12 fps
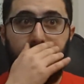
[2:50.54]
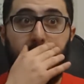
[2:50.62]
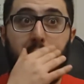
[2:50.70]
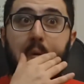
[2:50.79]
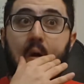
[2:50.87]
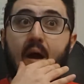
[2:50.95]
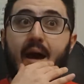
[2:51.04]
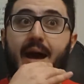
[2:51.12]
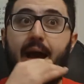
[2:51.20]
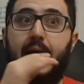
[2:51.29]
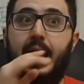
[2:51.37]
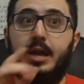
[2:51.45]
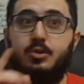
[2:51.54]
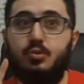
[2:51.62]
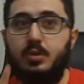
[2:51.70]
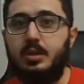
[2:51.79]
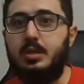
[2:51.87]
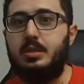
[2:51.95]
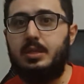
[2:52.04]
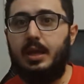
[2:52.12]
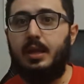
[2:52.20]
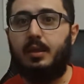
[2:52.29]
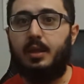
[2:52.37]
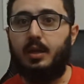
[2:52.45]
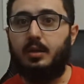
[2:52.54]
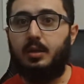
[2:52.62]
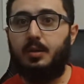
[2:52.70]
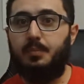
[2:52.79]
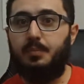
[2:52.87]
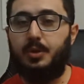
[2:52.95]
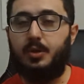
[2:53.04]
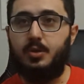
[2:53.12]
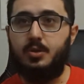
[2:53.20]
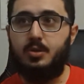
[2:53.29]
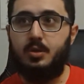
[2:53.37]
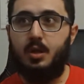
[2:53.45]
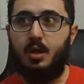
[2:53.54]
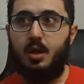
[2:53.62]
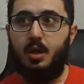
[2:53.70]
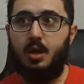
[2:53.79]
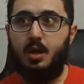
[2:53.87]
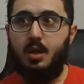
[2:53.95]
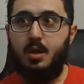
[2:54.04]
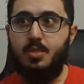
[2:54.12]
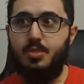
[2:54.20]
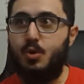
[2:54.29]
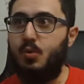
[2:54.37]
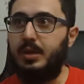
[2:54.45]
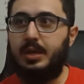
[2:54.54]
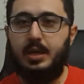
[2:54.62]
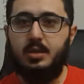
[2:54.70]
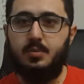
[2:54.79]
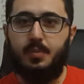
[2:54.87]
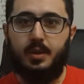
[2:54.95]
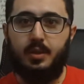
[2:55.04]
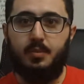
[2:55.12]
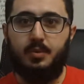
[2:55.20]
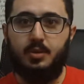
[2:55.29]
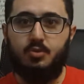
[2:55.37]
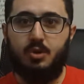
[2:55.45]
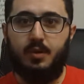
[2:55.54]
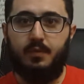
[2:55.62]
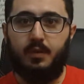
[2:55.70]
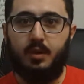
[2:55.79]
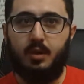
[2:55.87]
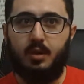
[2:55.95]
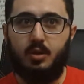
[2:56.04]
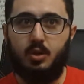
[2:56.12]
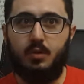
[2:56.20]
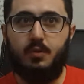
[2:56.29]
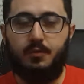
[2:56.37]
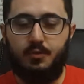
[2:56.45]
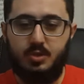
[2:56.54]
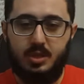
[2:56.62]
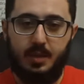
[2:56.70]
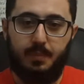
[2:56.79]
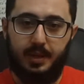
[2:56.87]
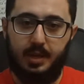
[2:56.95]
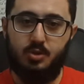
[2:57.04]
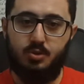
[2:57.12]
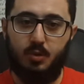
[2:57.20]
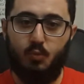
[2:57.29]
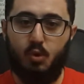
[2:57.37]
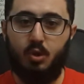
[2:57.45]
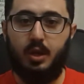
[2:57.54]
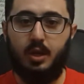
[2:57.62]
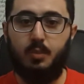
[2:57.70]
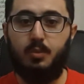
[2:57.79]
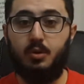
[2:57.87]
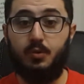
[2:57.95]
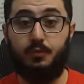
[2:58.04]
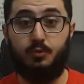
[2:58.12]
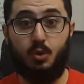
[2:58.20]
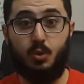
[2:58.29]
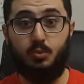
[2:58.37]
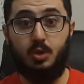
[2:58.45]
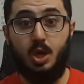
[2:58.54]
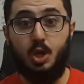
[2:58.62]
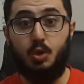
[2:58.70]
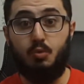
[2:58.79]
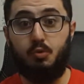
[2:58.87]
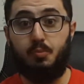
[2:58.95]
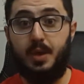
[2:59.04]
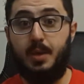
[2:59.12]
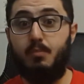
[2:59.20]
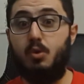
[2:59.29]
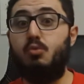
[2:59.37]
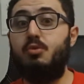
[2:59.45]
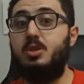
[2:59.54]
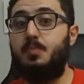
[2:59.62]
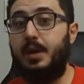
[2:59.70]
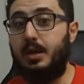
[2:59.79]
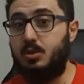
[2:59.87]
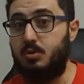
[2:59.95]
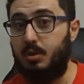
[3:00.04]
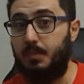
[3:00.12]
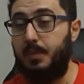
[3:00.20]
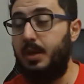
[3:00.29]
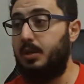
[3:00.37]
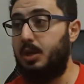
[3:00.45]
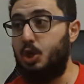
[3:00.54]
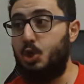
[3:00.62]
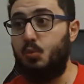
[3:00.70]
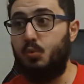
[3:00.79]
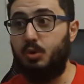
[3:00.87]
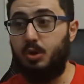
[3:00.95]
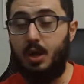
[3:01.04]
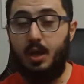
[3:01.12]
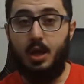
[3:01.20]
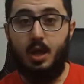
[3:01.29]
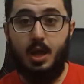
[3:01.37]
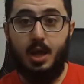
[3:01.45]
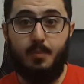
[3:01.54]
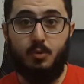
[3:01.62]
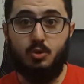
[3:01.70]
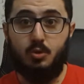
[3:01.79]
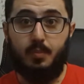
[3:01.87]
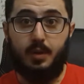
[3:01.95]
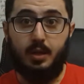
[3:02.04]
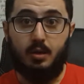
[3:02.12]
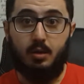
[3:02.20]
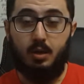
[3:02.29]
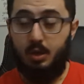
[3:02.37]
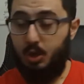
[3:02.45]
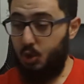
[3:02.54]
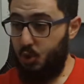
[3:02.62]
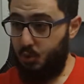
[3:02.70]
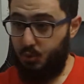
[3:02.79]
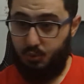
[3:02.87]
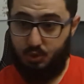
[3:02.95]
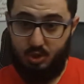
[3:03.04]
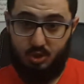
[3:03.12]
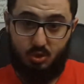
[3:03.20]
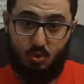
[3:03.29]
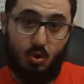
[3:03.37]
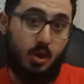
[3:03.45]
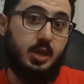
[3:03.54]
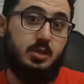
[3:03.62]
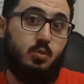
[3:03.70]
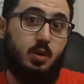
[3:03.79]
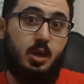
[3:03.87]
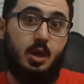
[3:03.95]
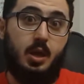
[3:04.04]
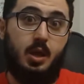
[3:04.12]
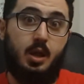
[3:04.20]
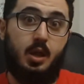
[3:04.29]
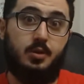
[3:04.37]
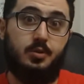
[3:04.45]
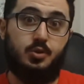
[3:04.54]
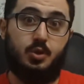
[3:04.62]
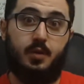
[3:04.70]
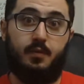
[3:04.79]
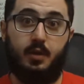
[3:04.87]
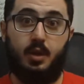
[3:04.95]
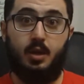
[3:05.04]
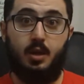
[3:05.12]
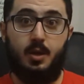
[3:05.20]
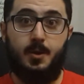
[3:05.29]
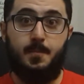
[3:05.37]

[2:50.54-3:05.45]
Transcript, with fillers: Now, I do understand that because no one cares about them in the traffic. You know, if you see a pedestrian walking in the middle of the road, you will pay more respect to him than you would a motorbiker who is just going his way in the traffic.